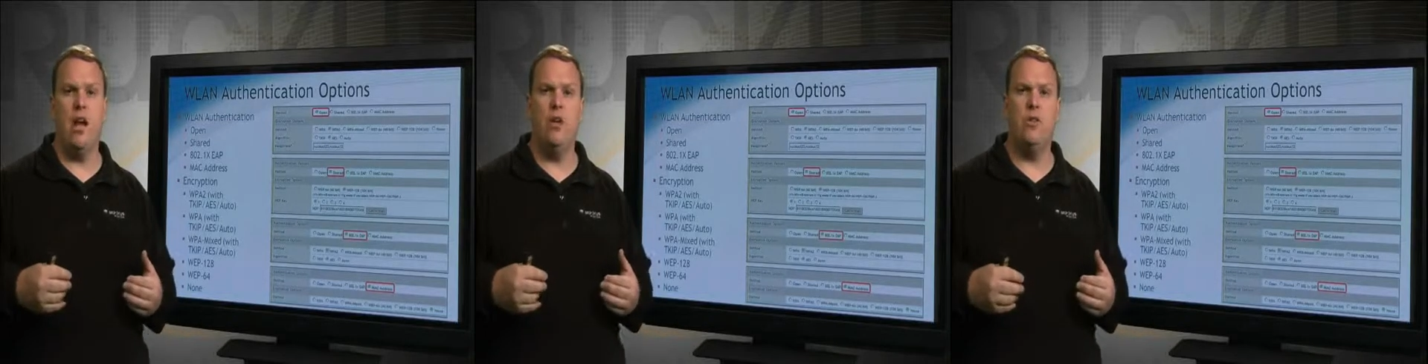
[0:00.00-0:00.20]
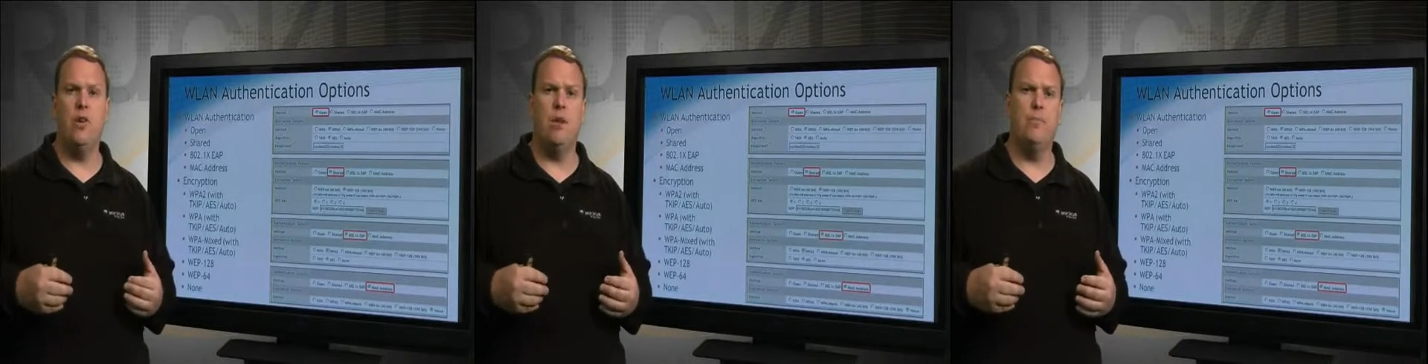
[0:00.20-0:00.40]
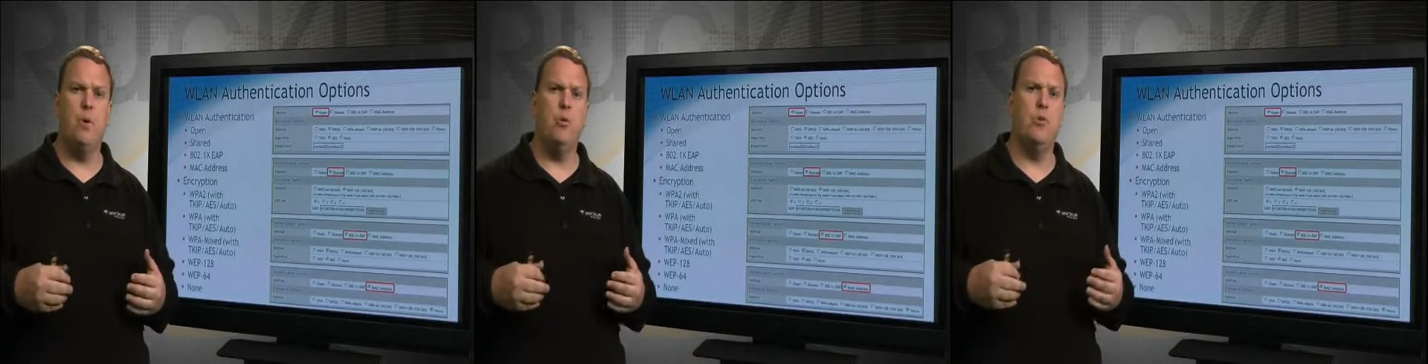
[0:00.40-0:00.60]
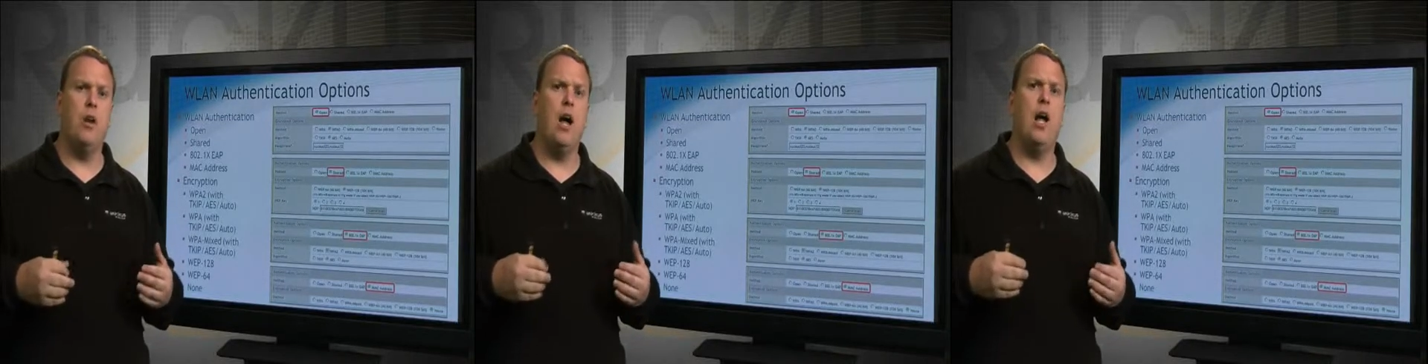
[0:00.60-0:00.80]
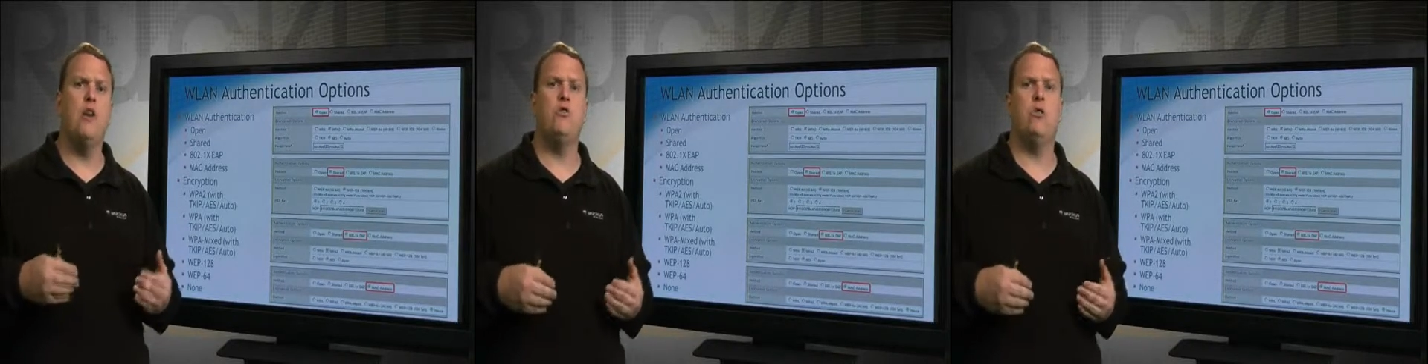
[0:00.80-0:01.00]
that both the
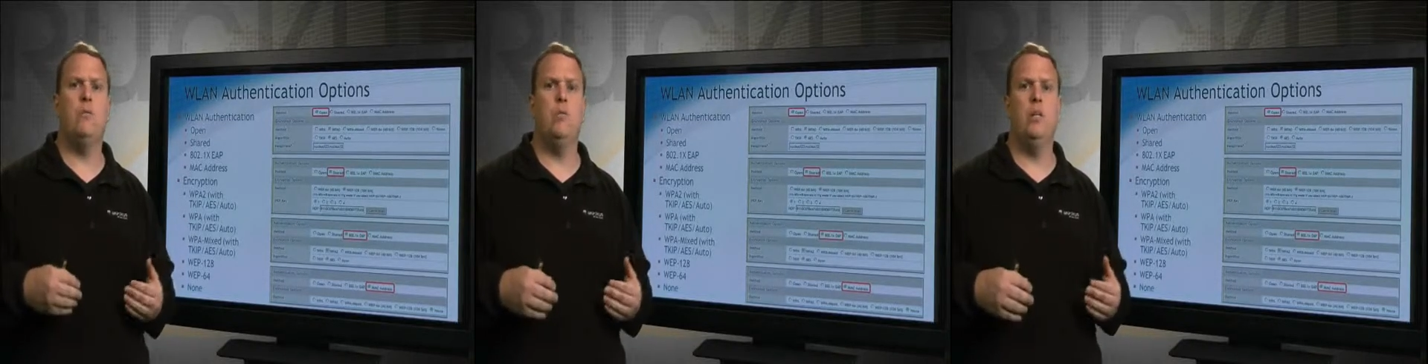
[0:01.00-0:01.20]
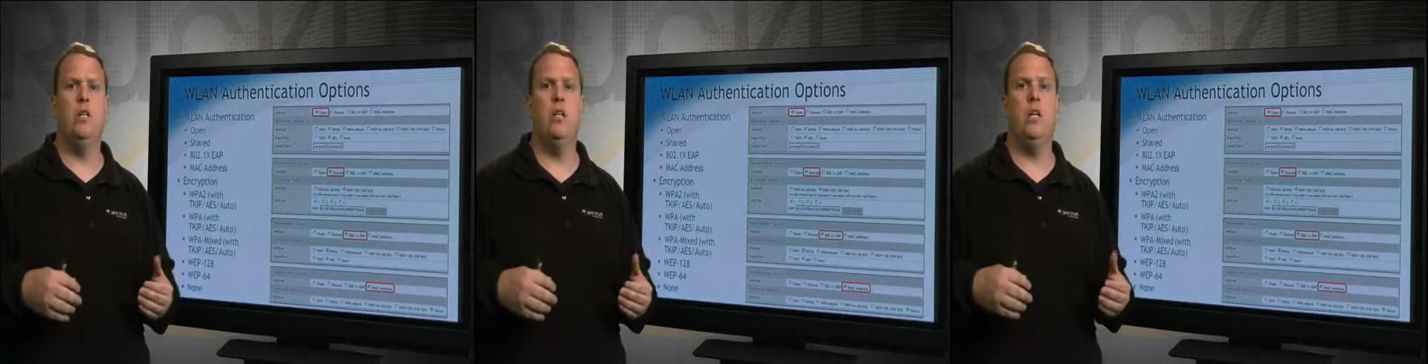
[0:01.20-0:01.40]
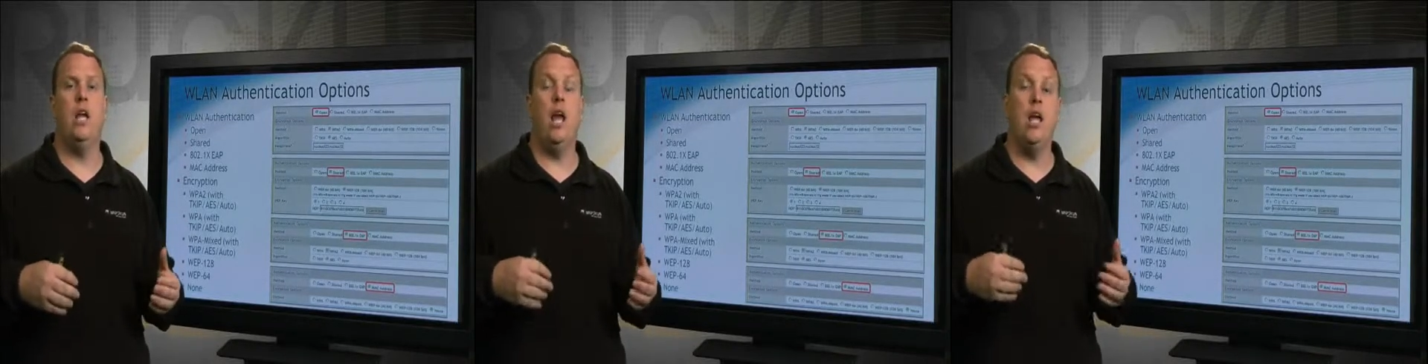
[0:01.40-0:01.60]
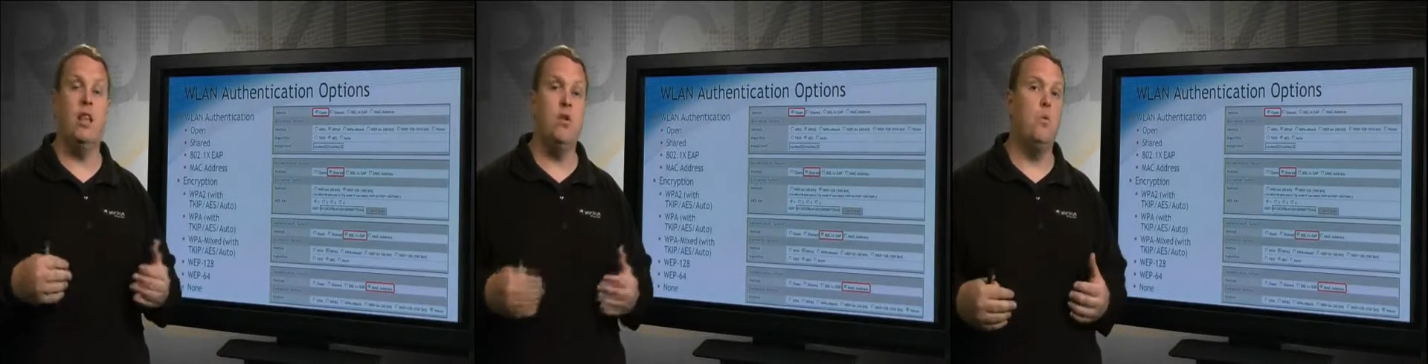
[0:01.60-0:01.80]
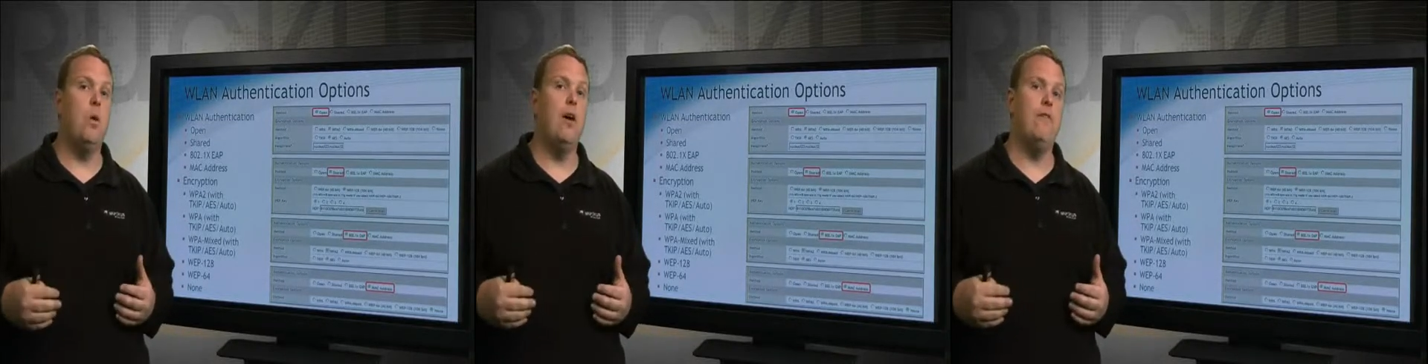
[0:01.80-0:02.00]
IEEE and the
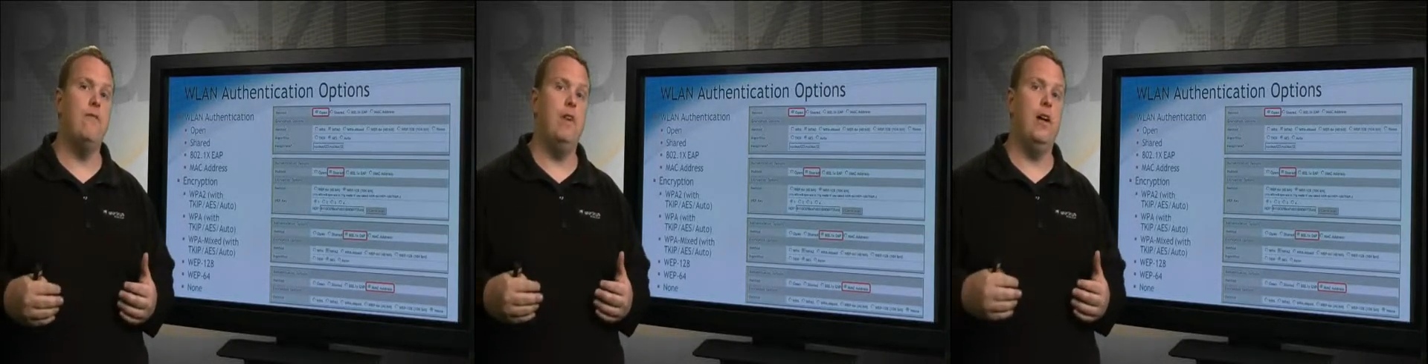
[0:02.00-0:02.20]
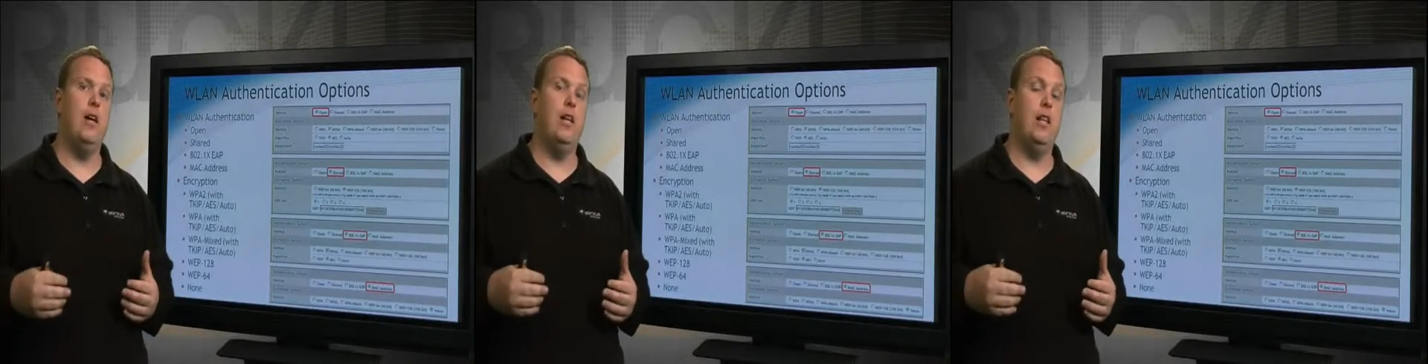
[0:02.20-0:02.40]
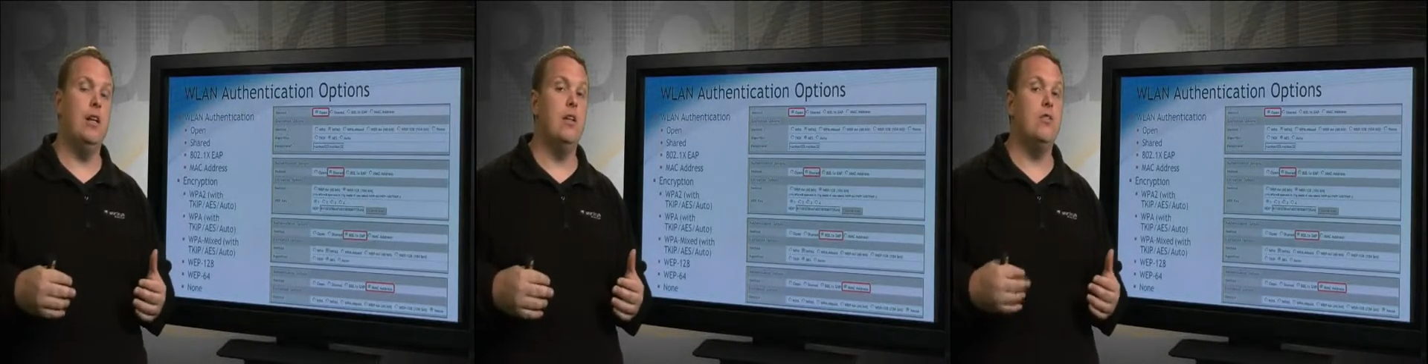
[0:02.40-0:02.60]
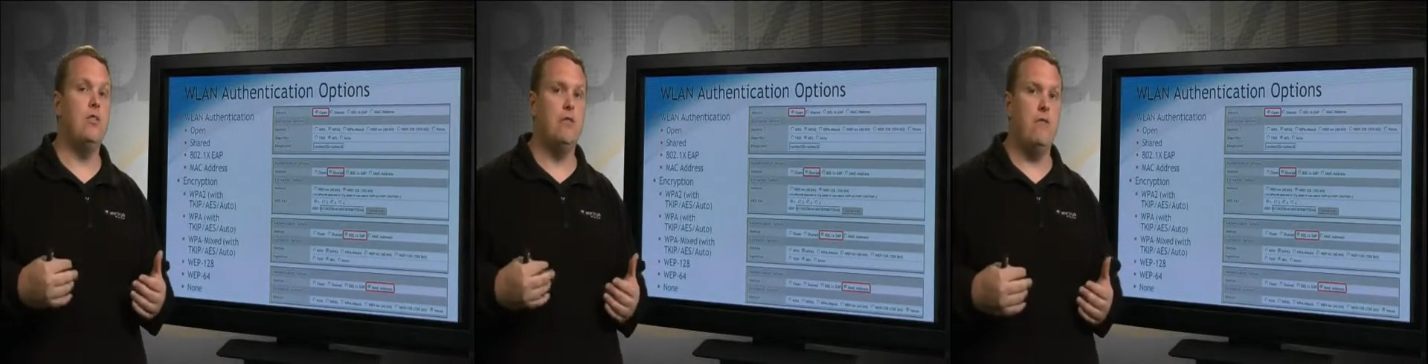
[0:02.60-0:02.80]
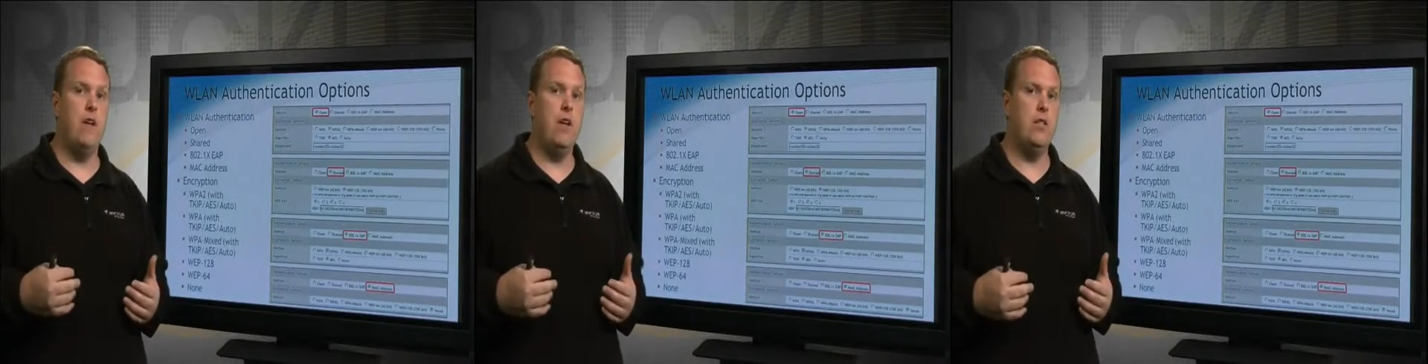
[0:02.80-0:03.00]
Wi-Fi Alliance are
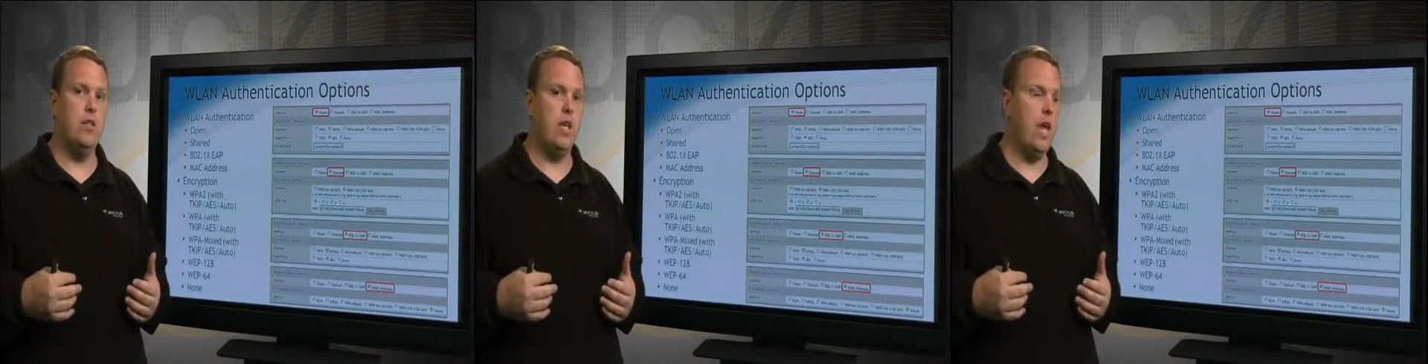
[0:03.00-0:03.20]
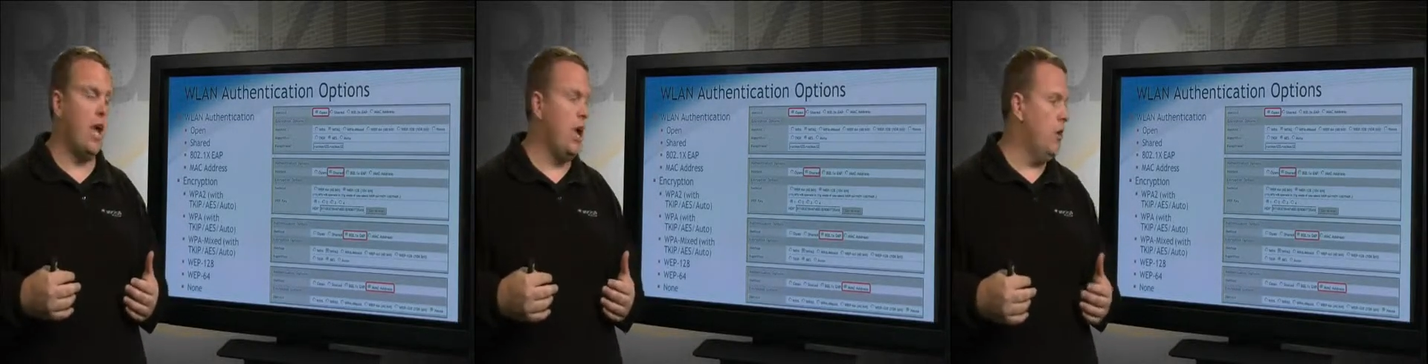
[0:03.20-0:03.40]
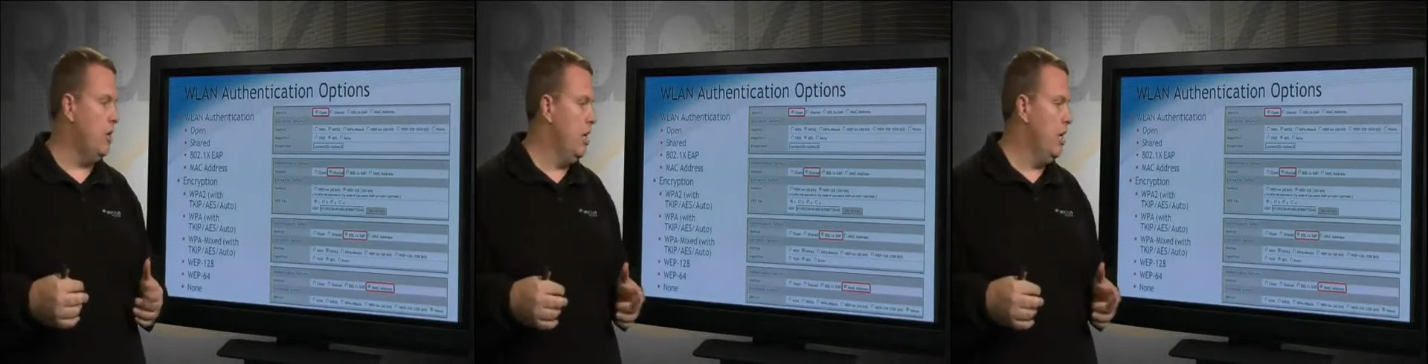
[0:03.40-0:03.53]
phasing out.